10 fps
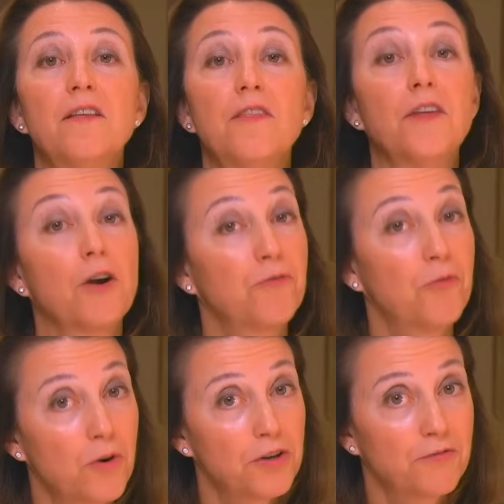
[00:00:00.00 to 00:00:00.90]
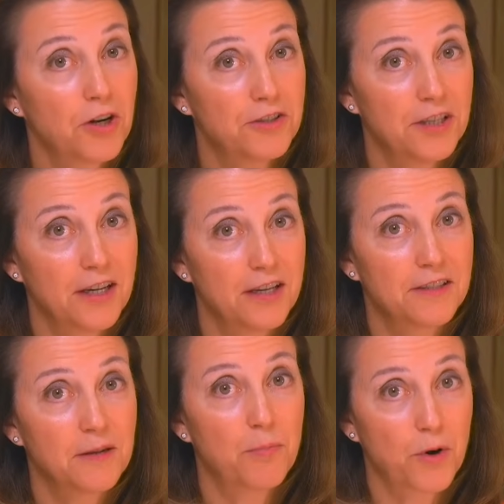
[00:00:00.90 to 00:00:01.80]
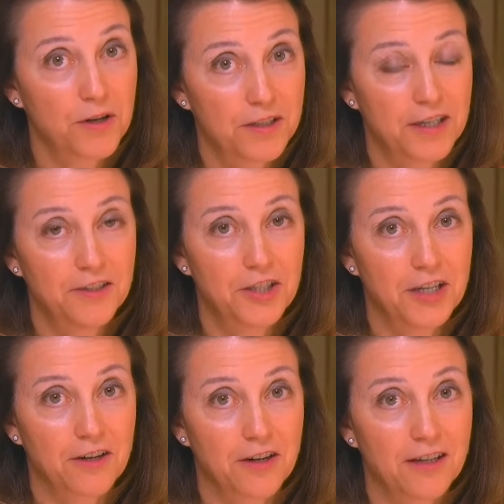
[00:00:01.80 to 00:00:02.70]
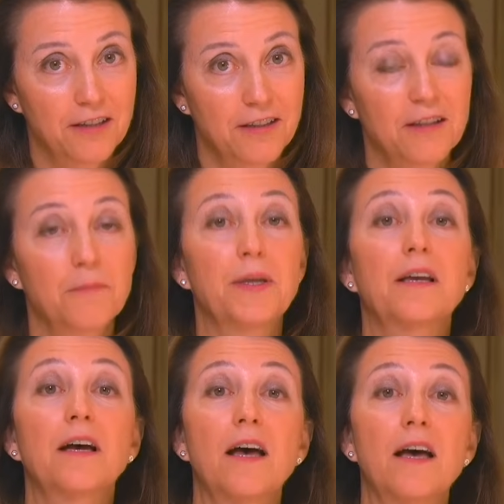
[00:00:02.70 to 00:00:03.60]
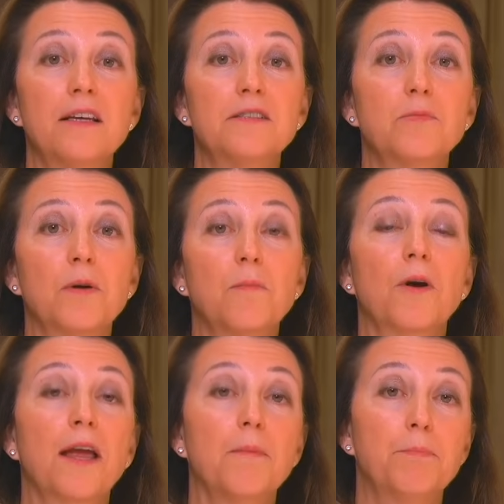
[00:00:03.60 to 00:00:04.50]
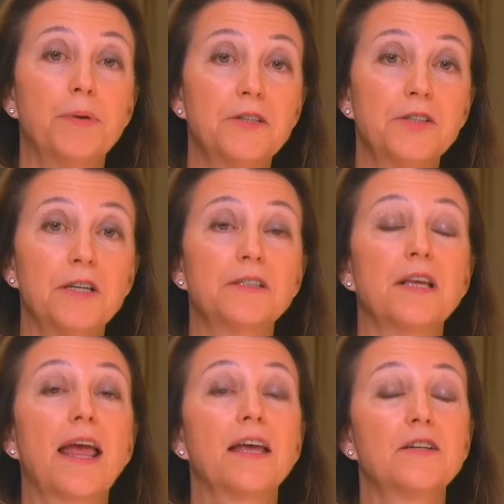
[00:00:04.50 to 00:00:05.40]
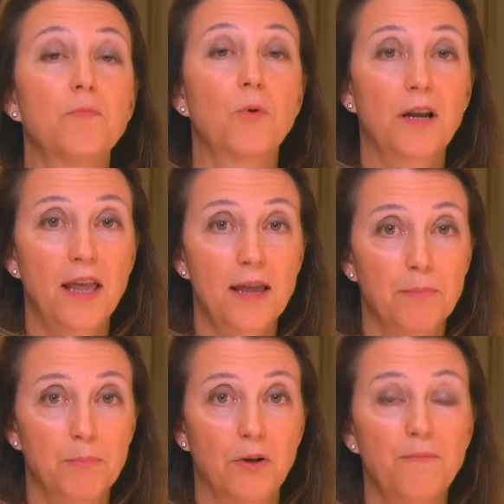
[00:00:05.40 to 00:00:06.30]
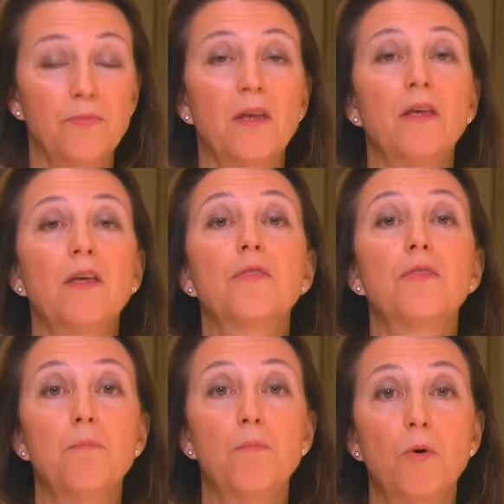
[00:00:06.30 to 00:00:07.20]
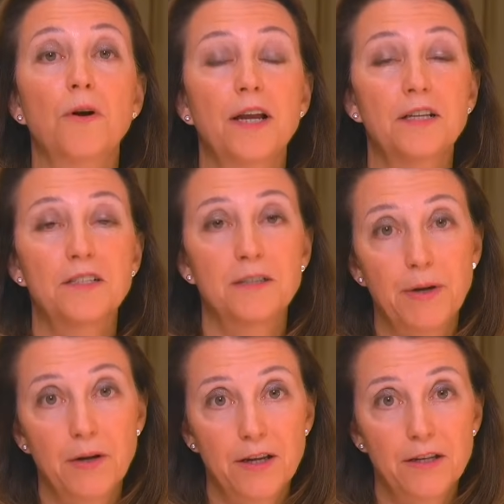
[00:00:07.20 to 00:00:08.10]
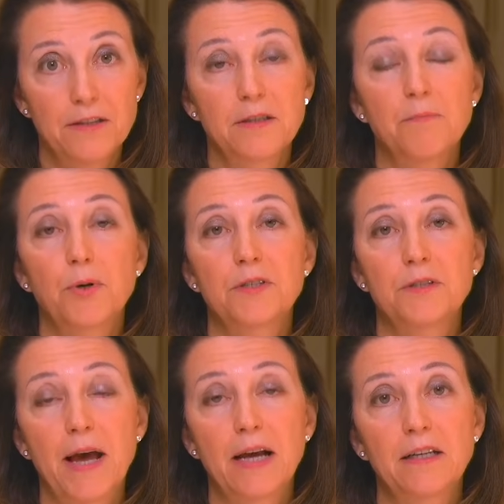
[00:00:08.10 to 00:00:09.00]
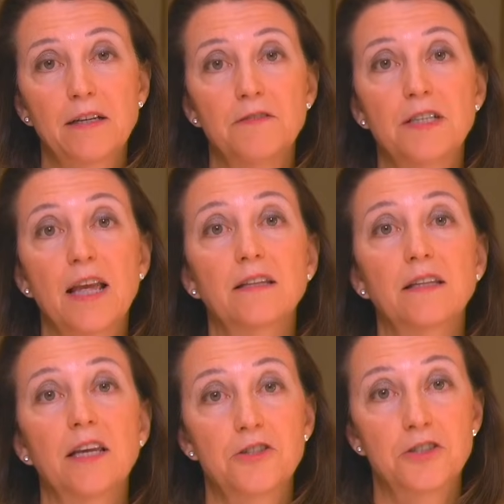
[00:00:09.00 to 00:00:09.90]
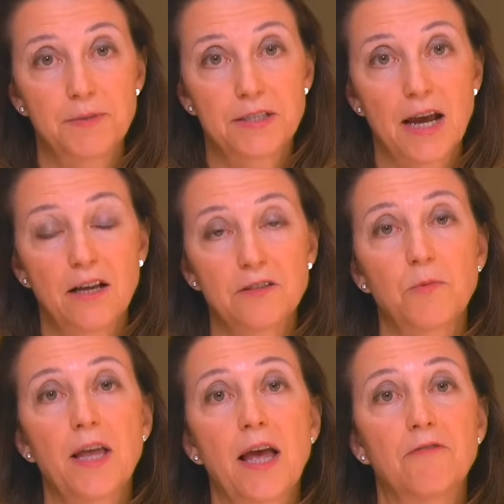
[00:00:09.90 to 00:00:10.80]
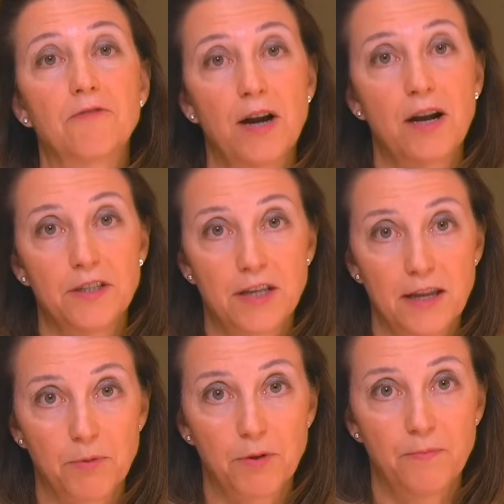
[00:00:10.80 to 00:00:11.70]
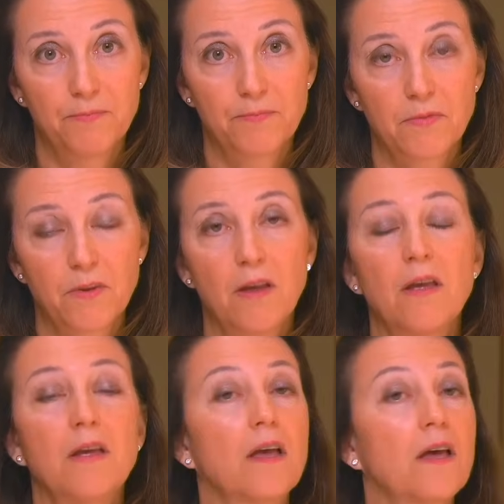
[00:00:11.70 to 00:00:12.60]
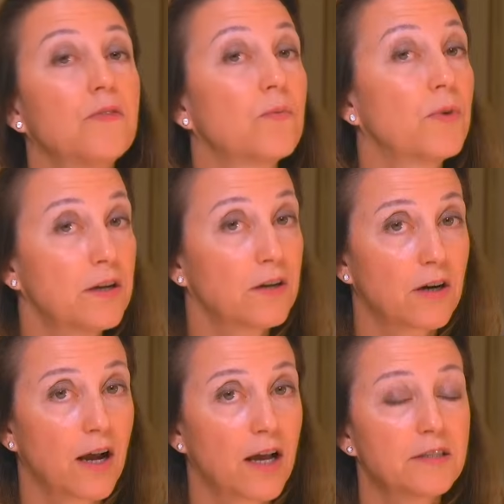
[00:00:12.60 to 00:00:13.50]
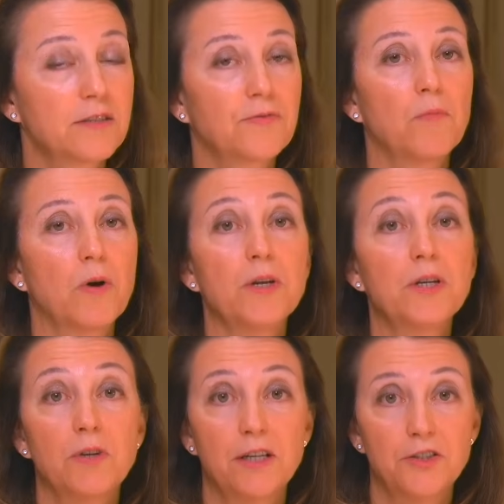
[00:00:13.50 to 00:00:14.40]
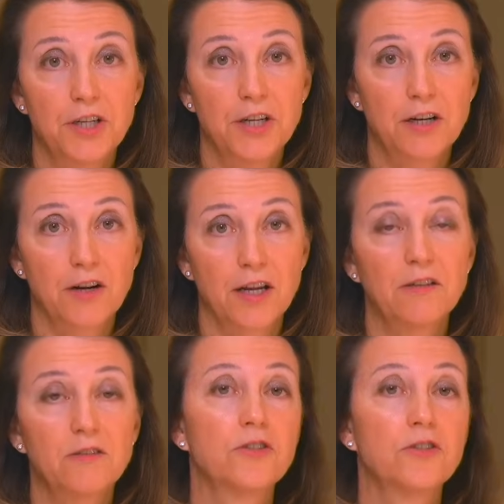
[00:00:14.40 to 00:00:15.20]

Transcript: Therefore, diversity is important in engineering because we're more ambitious and more capable the more experience, perspectives, and leadership styles we have around the table. And the read across from what we do in engineering